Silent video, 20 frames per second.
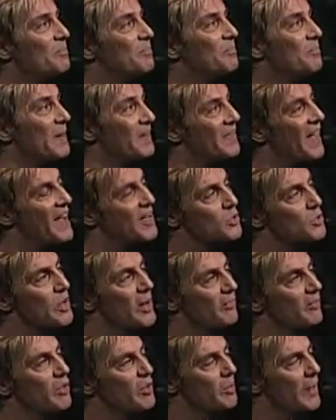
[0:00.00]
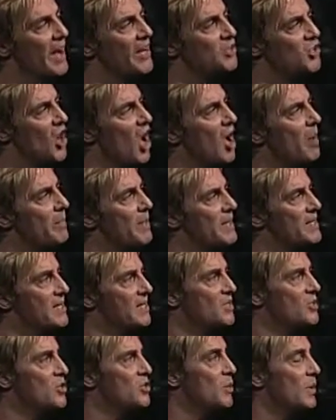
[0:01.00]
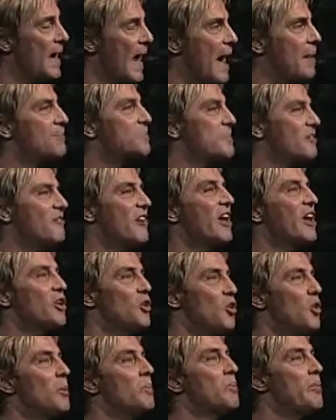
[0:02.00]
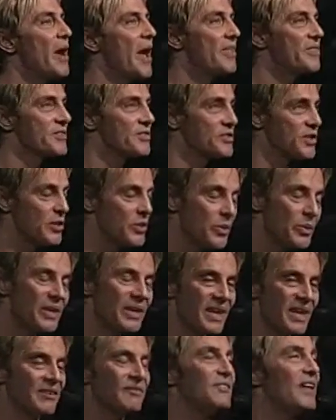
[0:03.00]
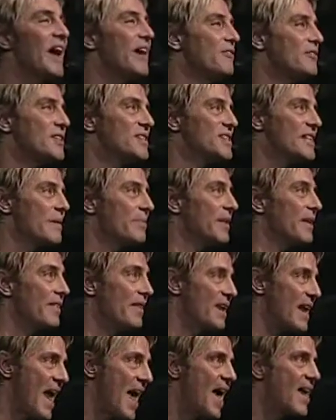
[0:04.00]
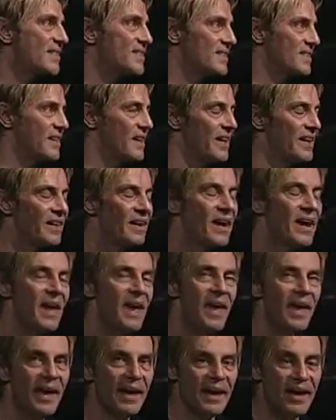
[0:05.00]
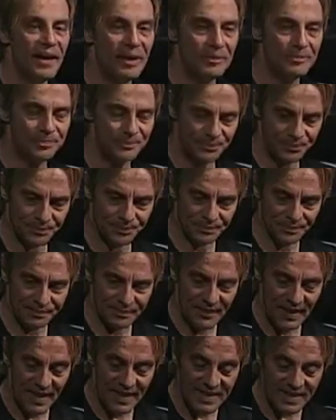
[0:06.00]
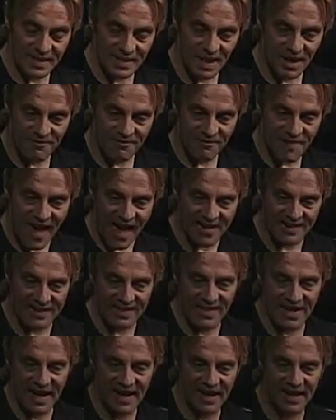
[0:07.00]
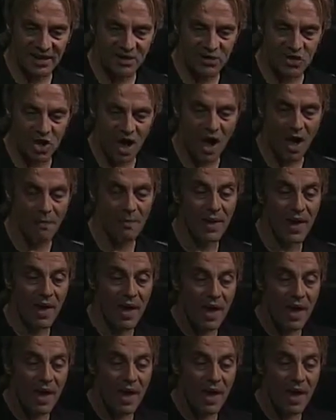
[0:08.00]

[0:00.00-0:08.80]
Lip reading: But that's what I've learned my job is to captivate your breath so you can give life to something that has none. It's a fascinating job.